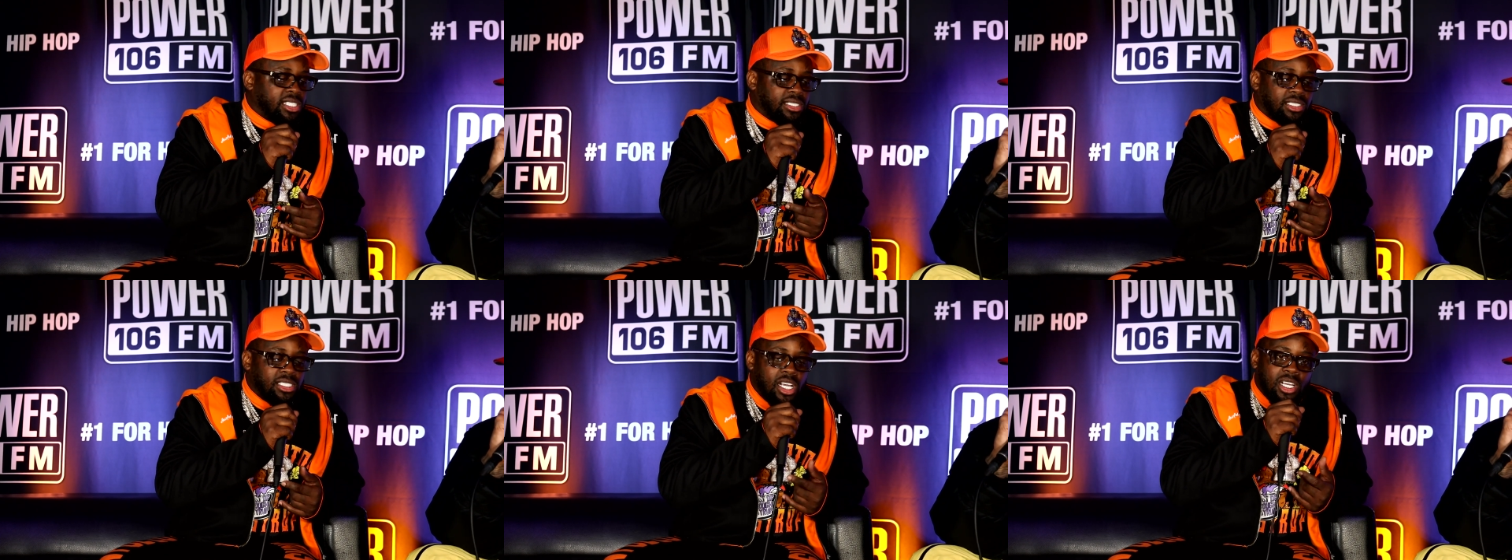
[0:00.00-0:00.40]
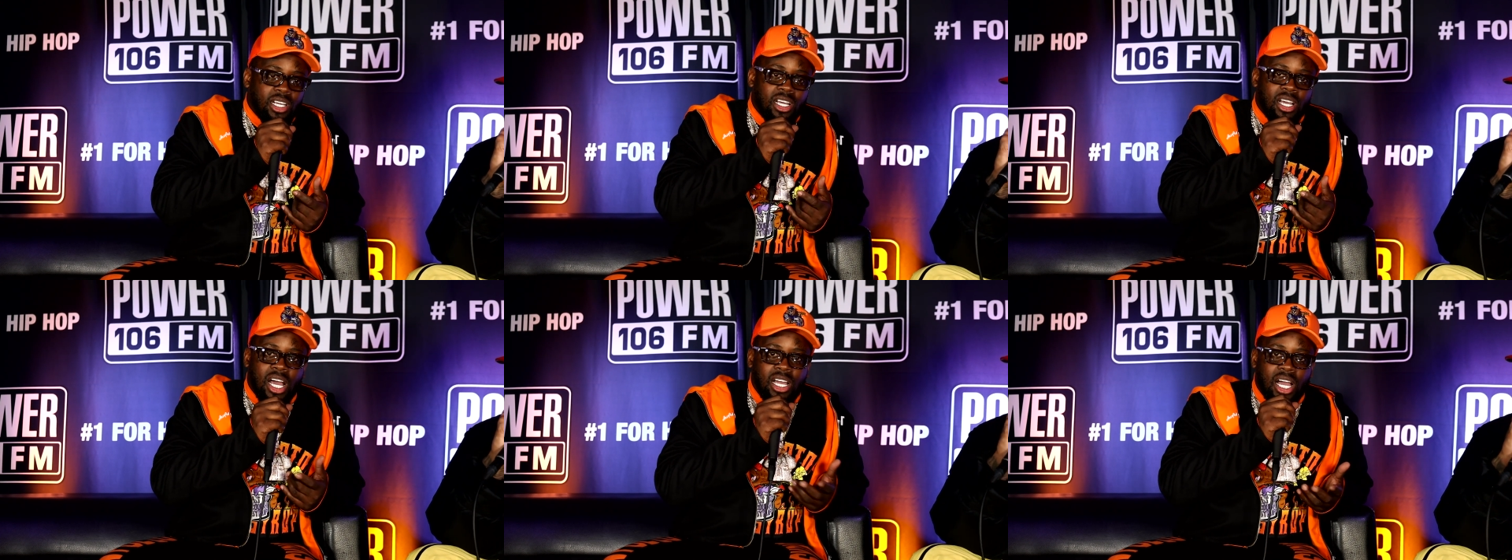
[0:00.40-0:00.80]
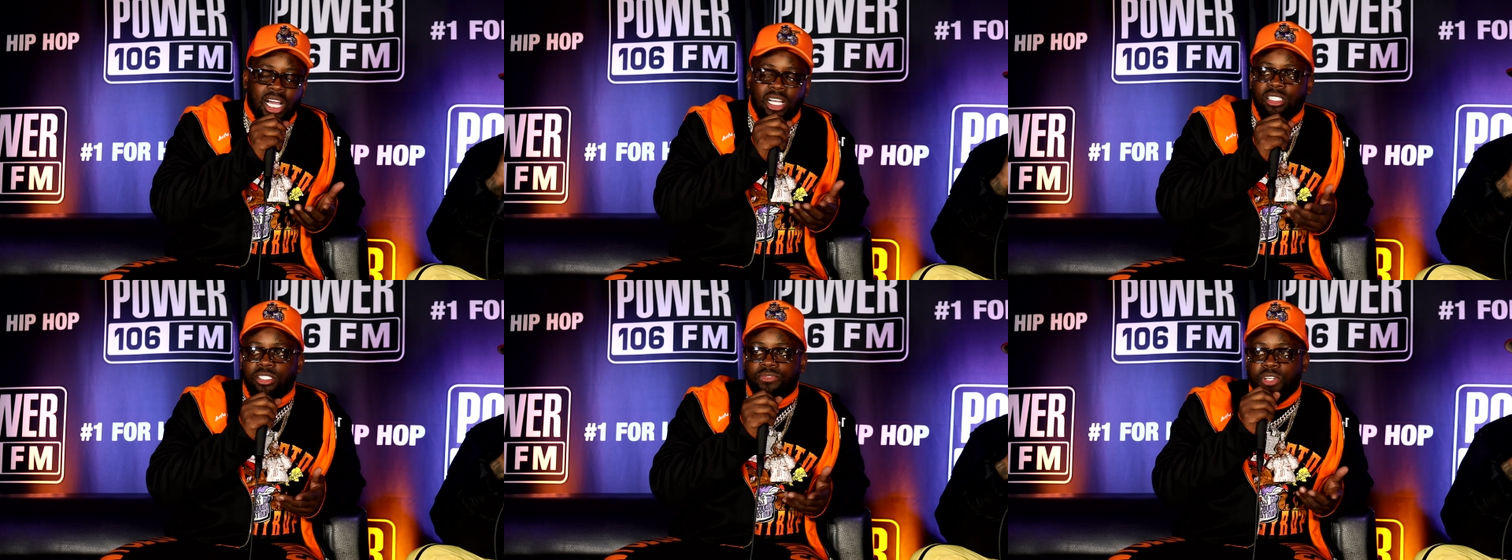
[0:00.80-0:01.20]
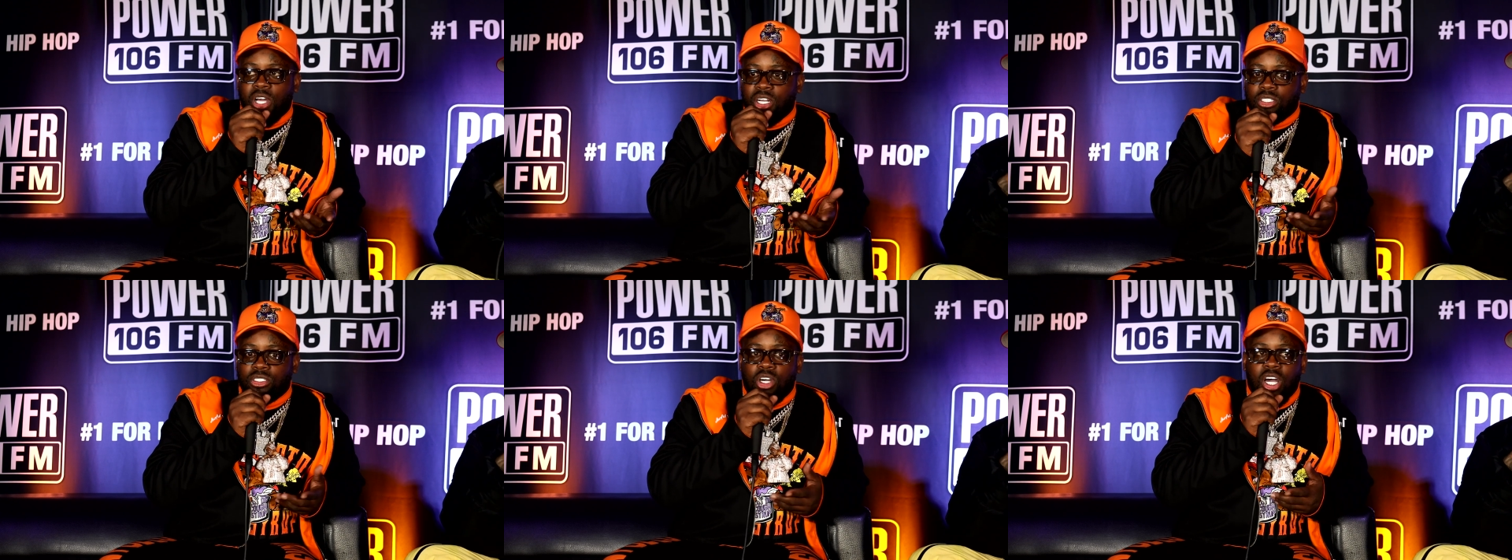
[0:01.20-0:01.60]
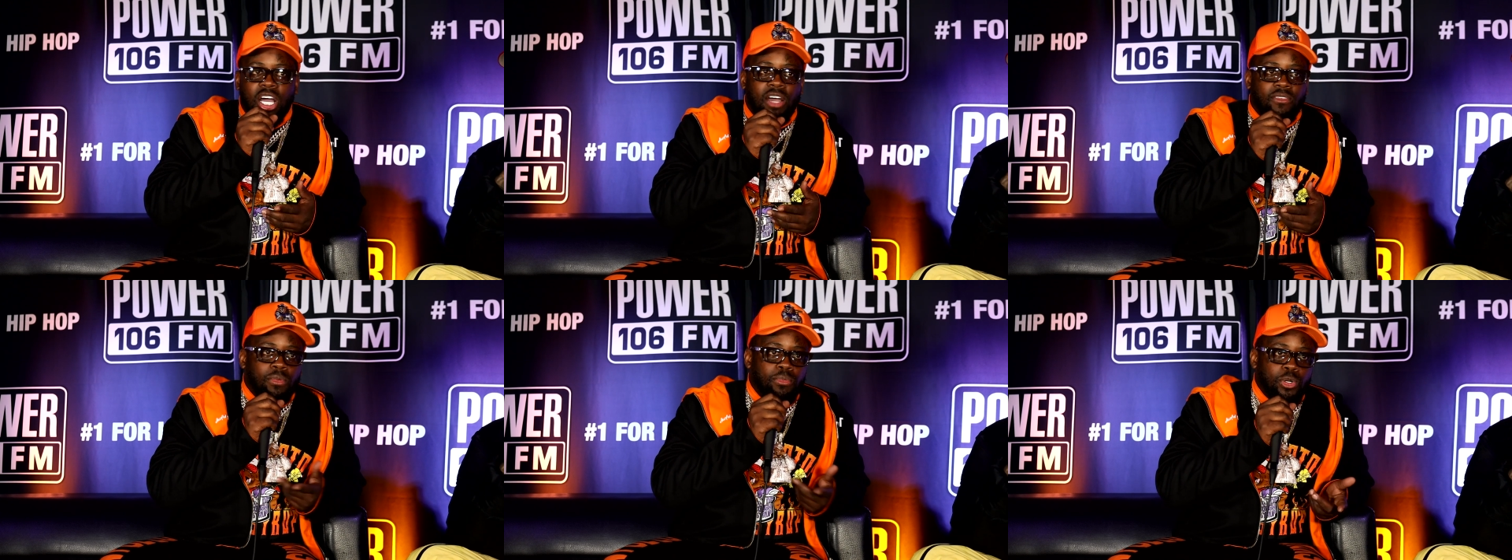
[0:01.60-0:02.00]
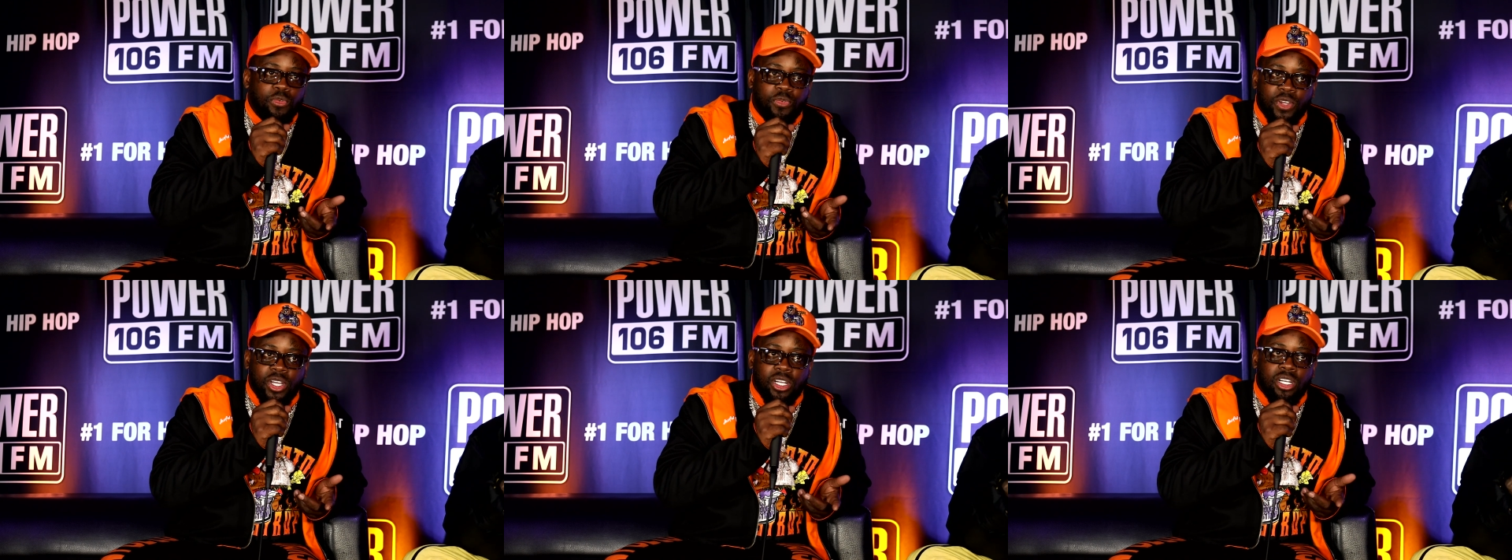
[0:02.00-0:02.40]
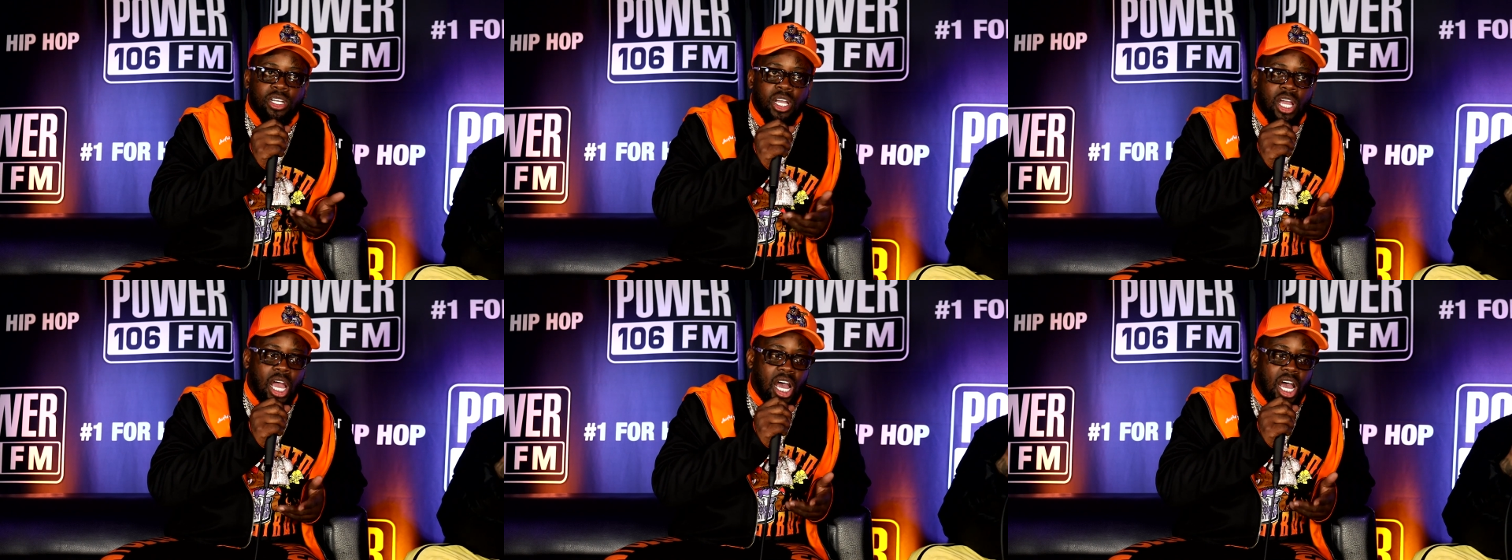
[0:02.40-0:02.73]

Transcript: Cause I, I, if y'all don't know, I have a booth here.